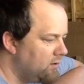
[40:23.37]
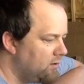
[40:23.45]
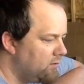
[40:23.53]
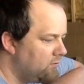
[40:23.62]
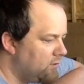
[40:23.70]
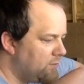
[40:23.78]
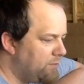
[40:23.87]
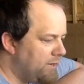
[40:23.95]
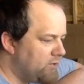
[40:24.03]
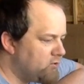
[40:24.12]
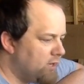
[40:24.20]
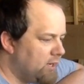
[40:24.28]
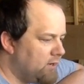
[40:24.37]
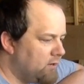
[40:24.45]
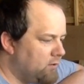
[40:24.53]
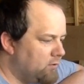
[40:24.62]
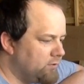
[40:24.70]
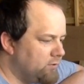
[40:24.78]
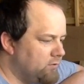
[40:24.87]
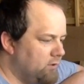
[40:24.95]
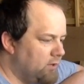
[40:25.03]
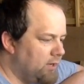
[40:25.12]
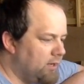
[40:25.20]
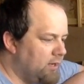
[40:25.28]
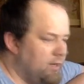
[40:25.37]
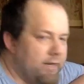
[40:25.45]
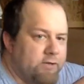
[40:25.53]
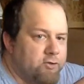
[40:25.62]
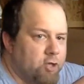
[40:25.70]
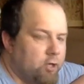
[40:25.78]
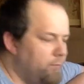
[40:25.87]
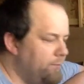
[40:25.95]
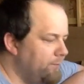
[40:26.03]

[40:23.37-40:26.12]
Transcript: Run a Patreon goal to do a late show.